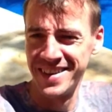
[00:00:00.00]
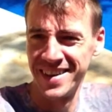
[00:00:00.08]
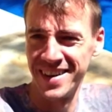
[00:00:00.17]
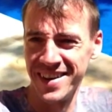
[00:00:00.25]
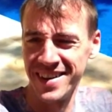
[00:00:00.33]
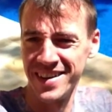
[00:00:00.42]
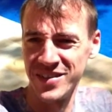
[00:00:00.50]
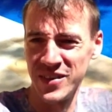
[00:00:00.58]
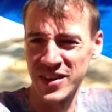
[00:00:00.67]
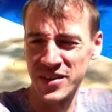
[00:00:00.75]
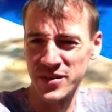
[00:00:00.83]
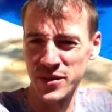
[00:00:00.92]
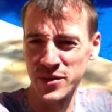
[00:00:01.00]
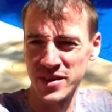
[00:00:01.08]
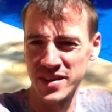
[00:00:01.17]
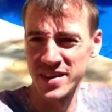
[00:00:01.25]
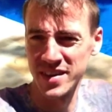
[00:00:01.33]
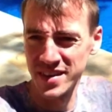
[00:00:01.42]
Oh, I'm looking forward
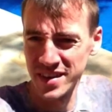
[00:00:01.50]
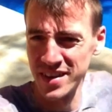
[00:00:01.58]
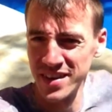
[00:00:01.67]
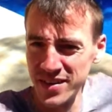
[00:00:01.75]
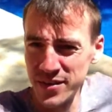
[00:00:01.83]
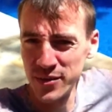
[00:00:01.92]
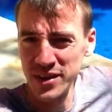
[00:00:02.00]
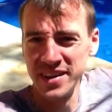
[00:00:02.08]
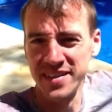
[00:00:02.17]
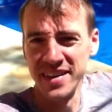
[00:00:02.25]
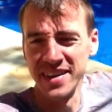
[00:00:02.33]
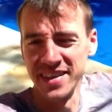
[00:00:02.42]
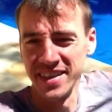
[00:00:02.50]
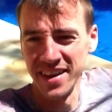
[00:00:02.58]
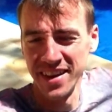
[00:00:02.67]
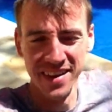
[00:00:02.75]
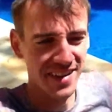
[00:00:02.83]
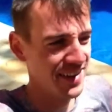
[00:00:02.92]
to freezing in
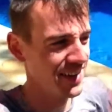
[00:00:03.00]
there.